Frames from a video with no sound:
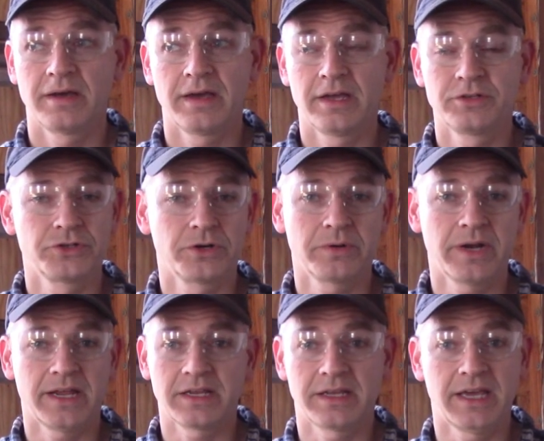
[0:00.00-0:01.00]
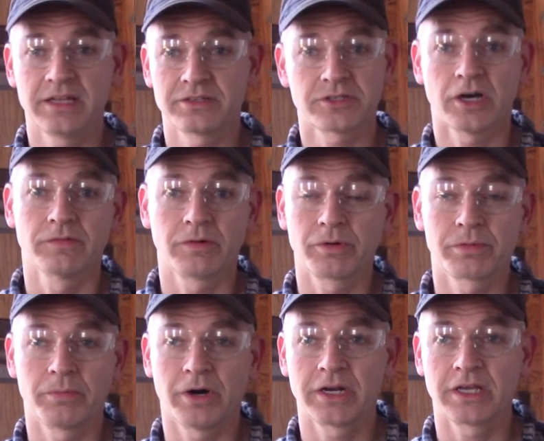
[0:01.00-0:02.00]
and you can't solve it with
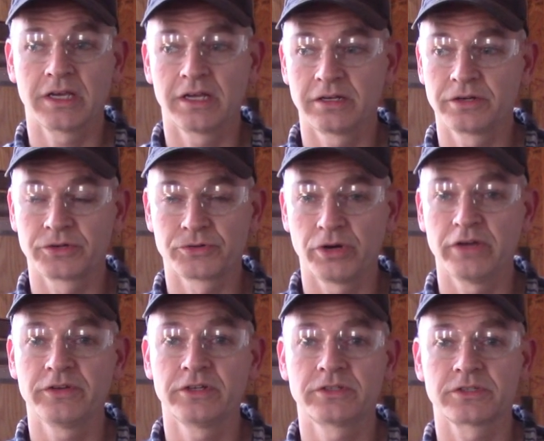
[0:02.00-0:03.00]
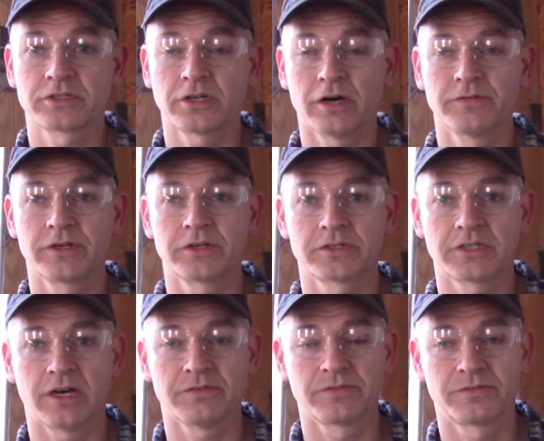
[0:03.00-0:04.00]
money, and you're driven to solve it
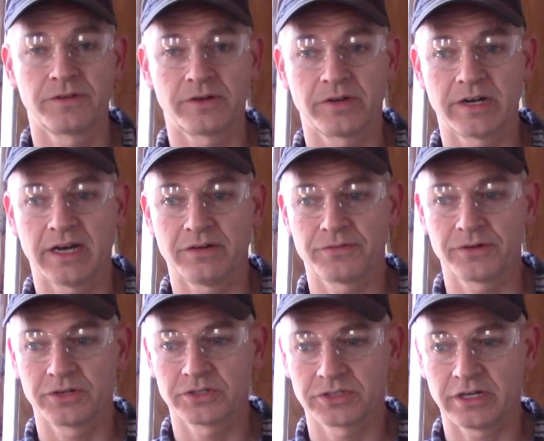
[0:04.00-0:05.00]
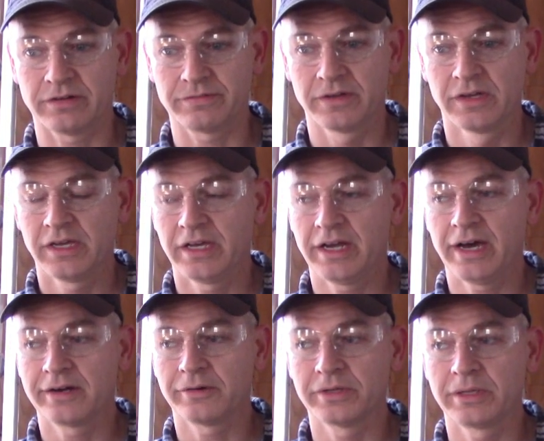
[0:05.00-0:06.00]
yourself and figure it out for yourself, it
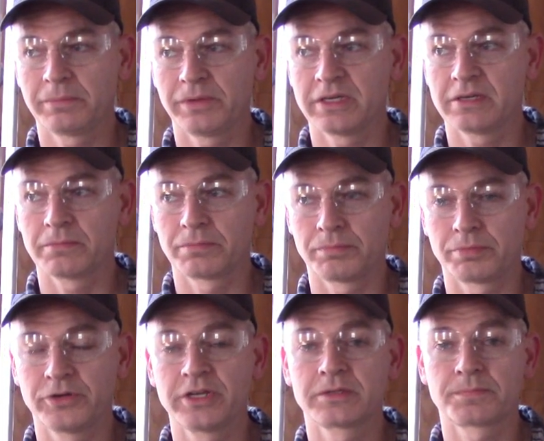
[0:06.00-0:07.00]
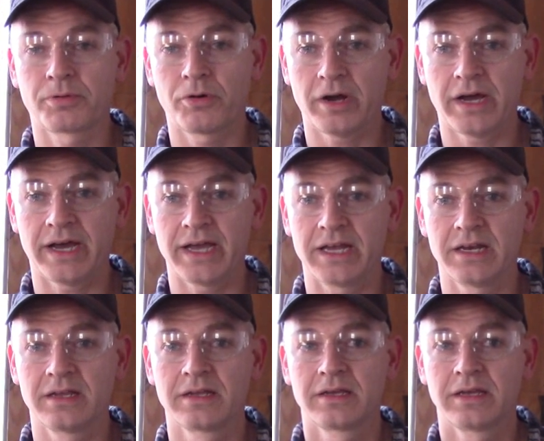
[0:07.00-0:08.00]
not only breeds
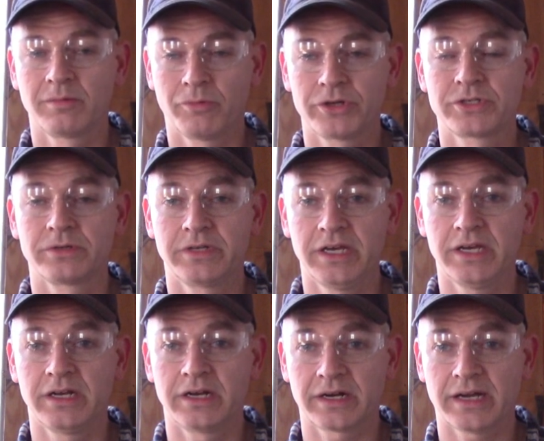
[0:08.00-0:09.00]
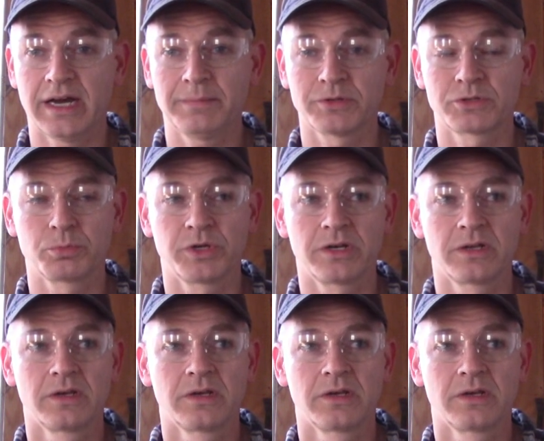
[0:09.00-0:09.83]
pride in what you did and accomplishment,